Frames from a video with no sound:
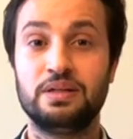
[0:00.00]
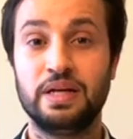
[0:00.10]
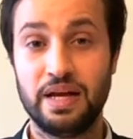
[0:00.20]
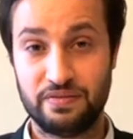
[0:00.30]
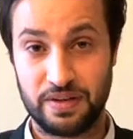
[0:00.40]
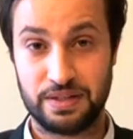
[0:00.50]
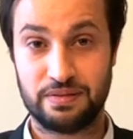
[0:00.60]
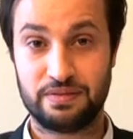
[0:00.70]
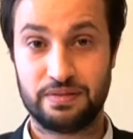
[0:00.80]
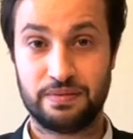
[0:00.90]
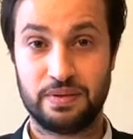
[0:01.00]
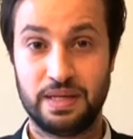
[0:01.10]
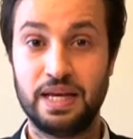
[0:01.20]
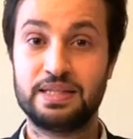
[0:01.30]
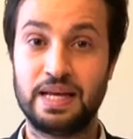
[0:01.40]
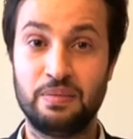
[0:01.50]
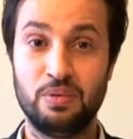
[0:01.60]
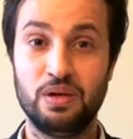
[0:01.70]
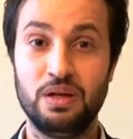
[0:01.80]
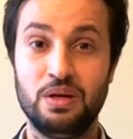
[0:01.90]
infinitive.
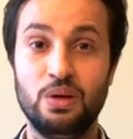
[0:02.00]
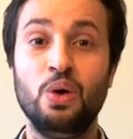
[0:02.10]
Example: